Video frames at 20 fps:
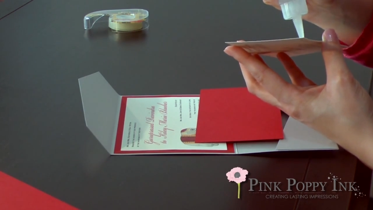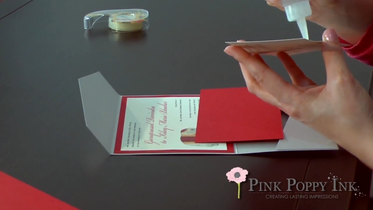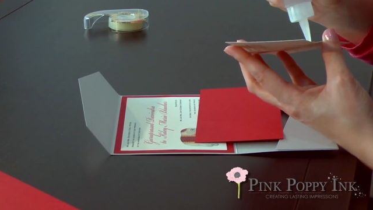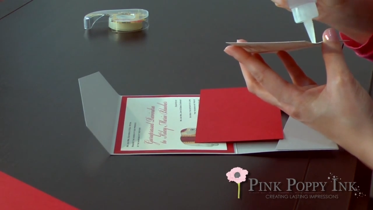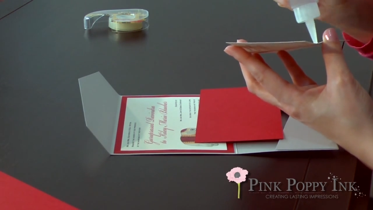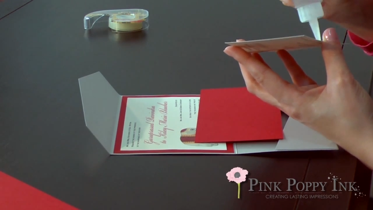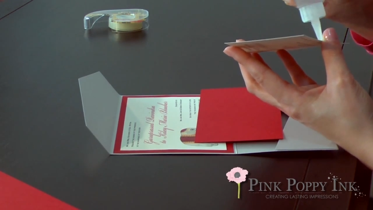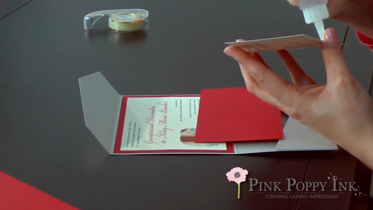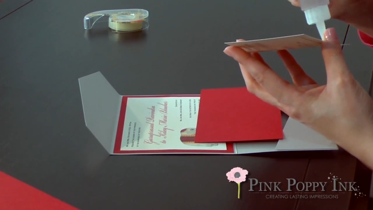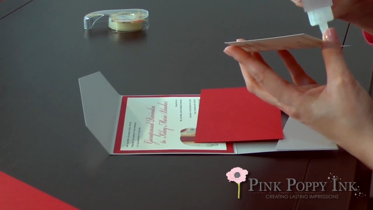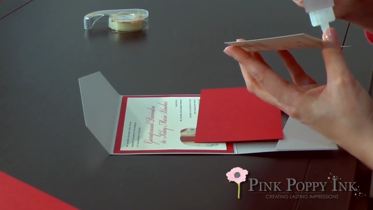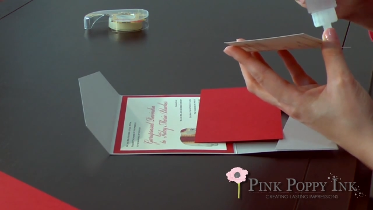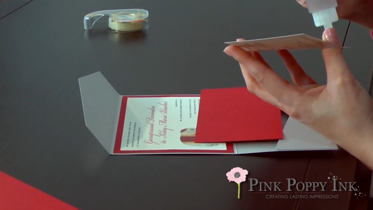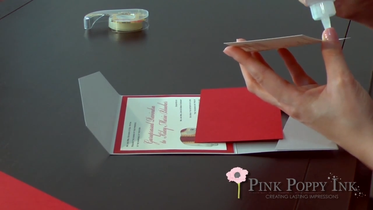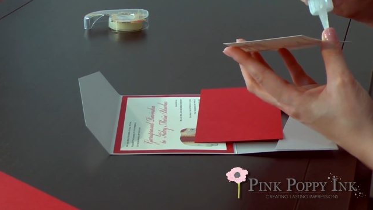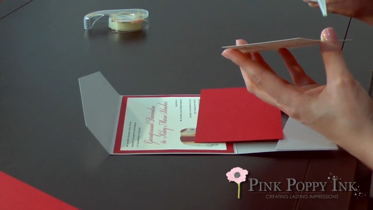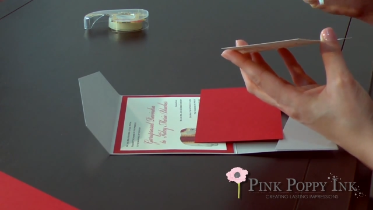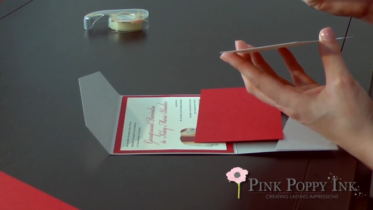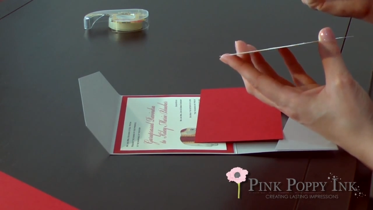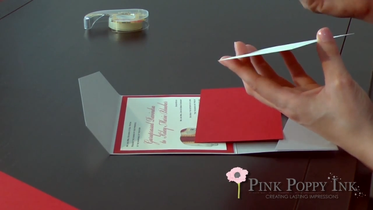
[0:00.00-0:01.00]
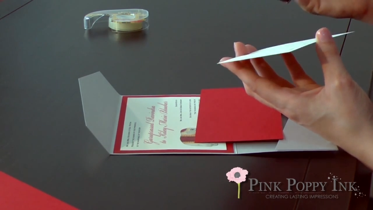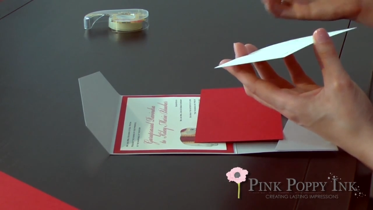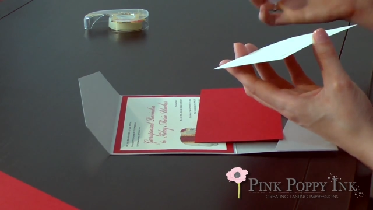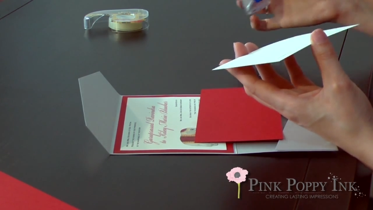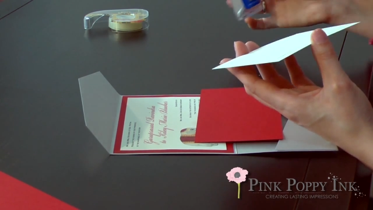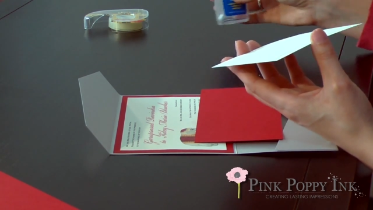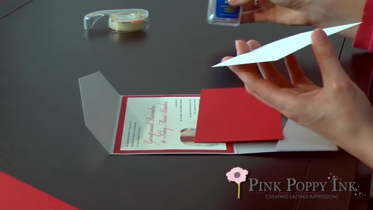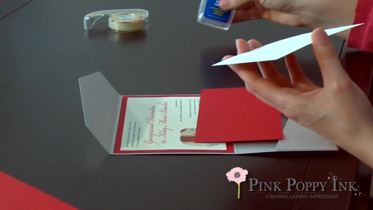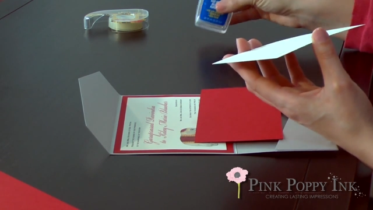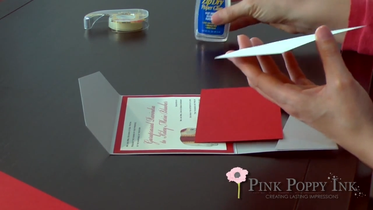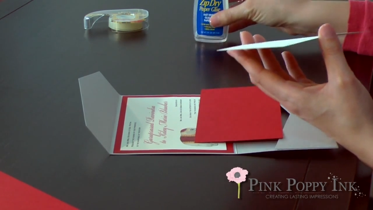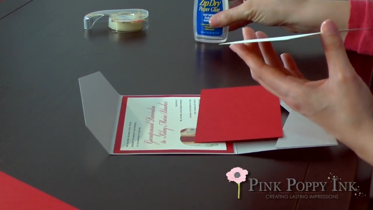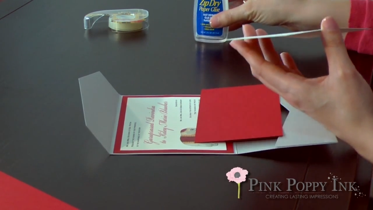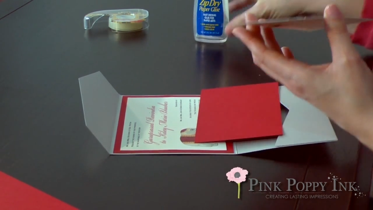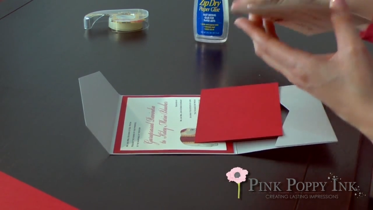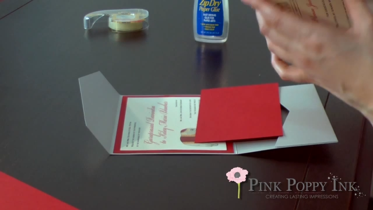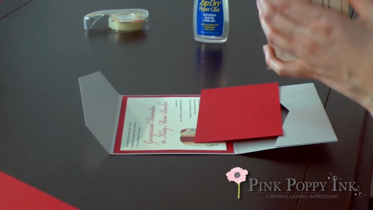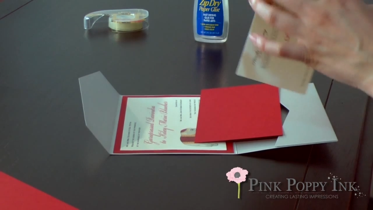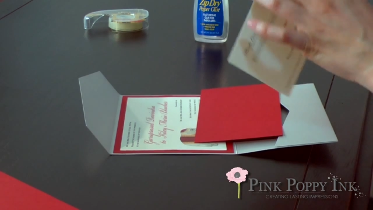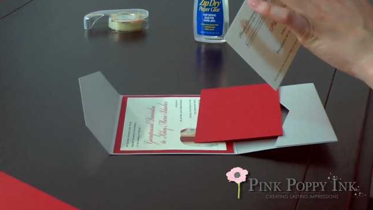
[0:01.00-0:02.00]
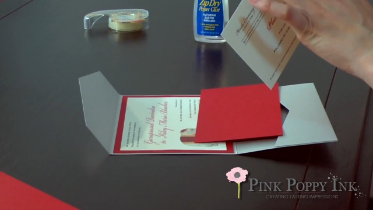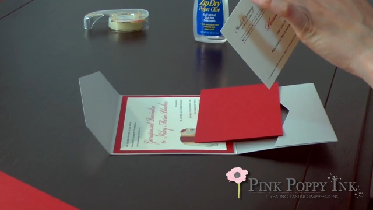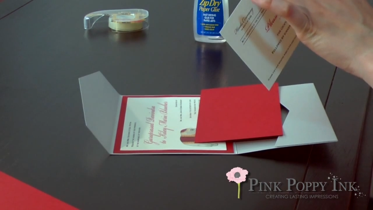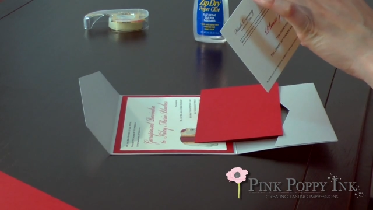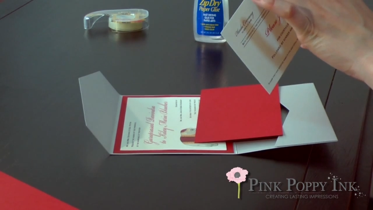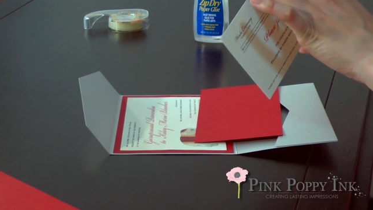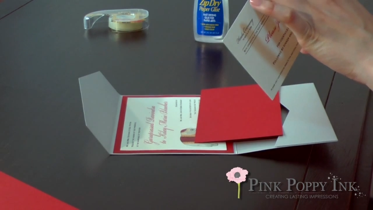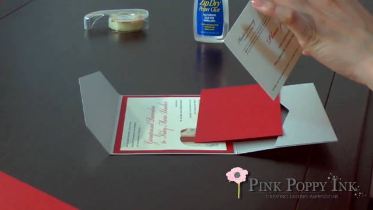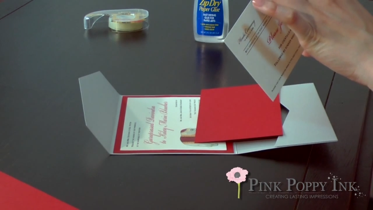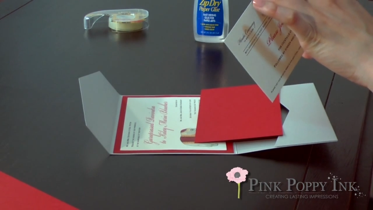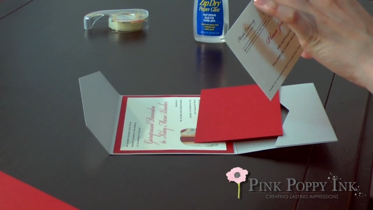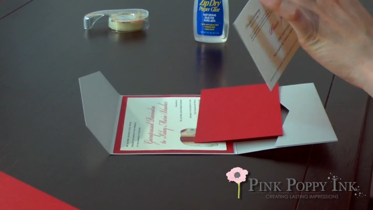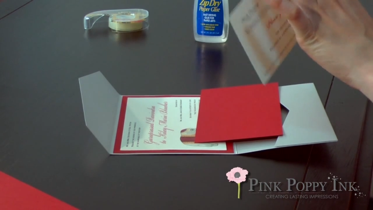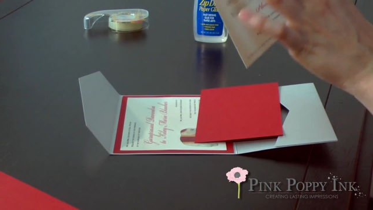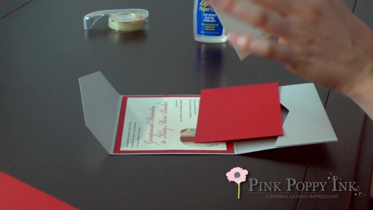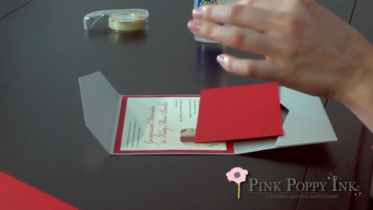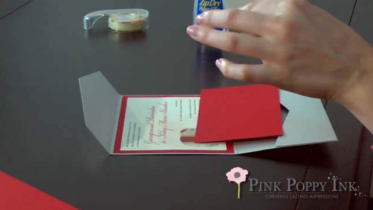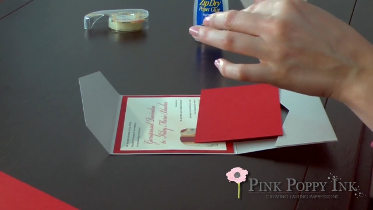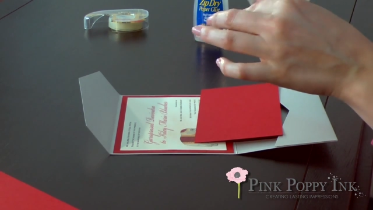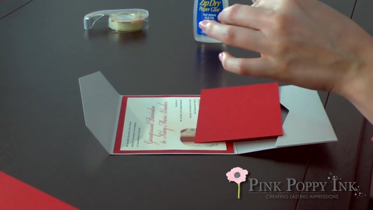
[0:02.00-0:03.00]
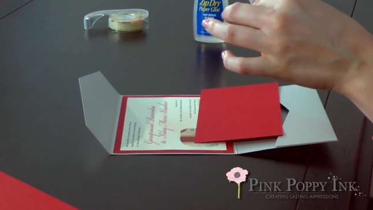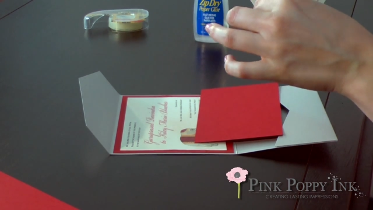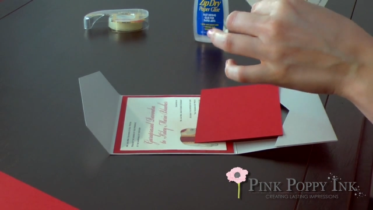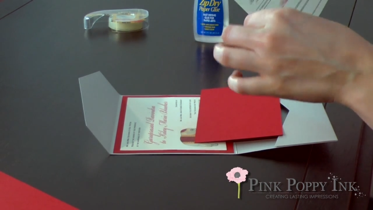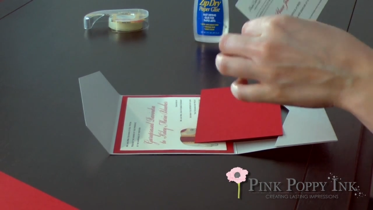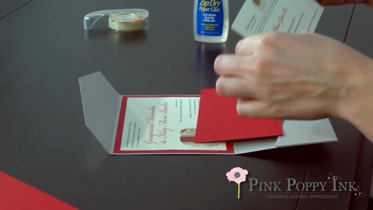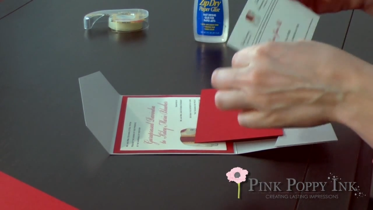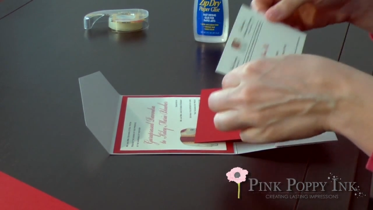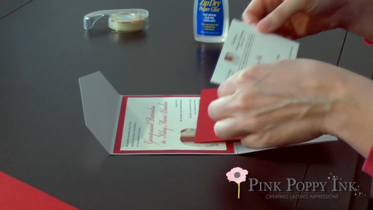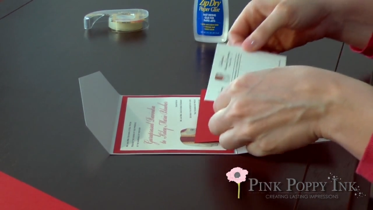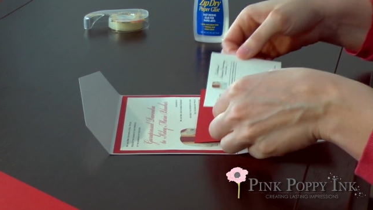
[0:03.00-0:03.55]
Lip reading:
No face is visible, so there are no lips to read.